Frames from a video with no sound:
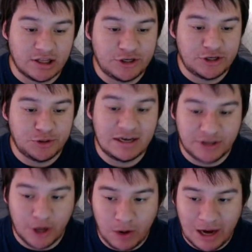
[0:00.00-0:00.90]
you guys
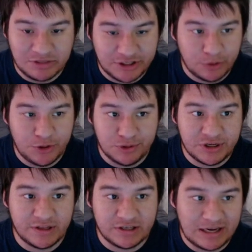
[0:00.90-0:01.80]
know, I'm still using
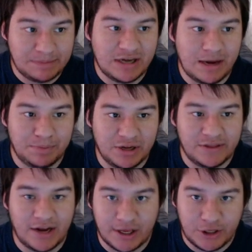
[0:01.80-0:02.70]
the same template
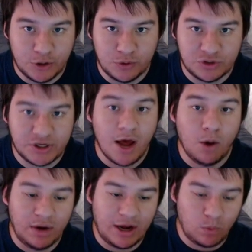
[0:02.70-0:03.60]
that I used
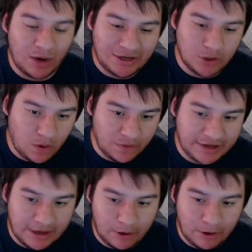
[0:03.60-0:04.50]
when I ranked all the
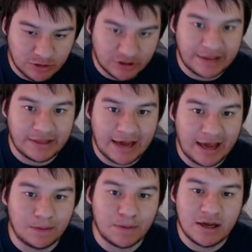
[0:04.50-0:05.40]
characters in the
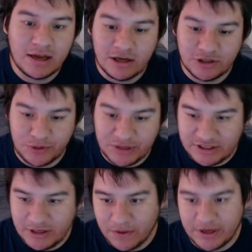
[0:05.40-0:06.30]
game. So you can see
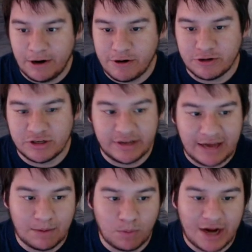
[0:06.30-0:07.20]
all the characters in the
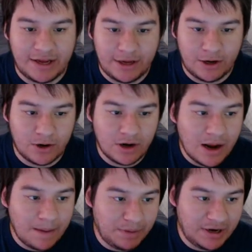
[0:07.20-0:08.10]
game right here,
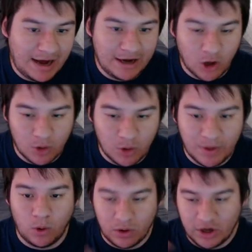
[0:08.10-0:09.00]
but I already
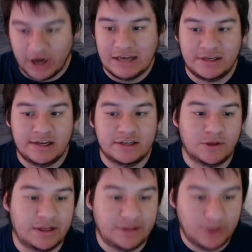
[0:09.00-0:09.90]
organized it so
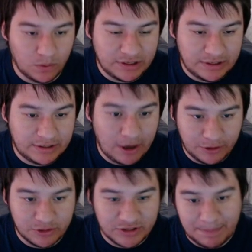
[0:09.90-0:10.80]
that the only
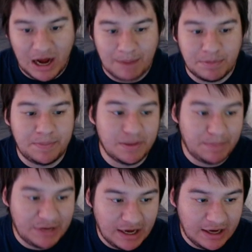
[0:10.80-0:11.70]
characters that pop up in the
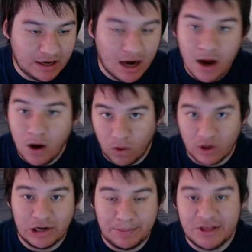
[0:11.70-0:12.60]
beginning are going
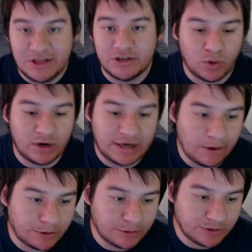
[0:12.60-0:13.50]
to be the support
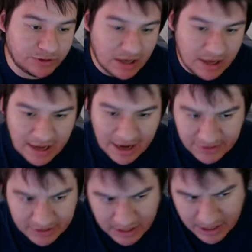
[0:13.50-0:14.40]
characters. I
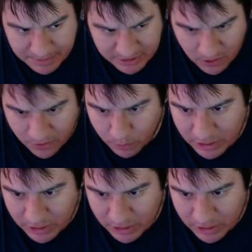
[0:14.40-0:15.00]
think it's all the way up